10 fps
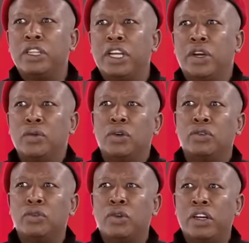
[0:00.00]
They can go
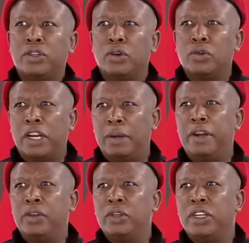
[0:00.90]
to Equality Court. What am
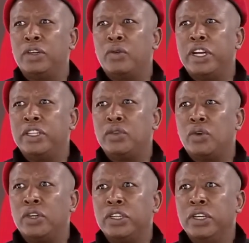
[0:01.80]
I doing in Equality
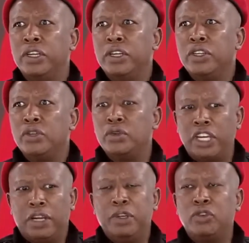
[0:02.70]
Court? You
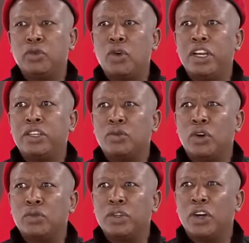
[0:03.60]
take me to Equality
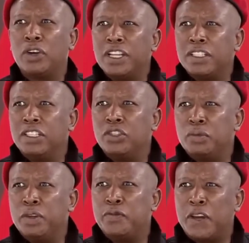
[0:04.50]
Court without listening to
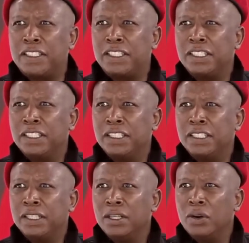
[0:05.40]
me first?
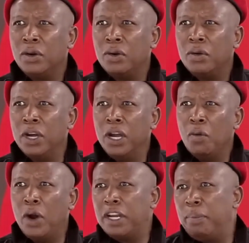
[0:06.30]

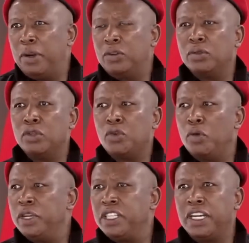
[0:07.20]
What happened to those
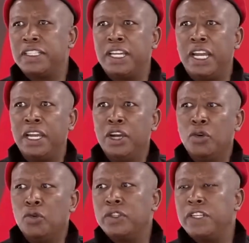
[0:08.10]
commissioners there
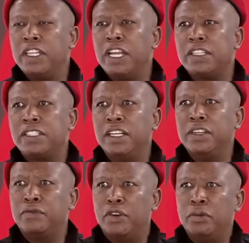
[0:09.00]
who say they are
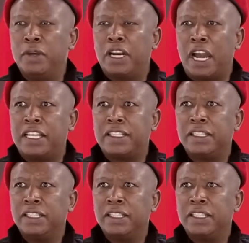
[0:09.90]
standing for human rights?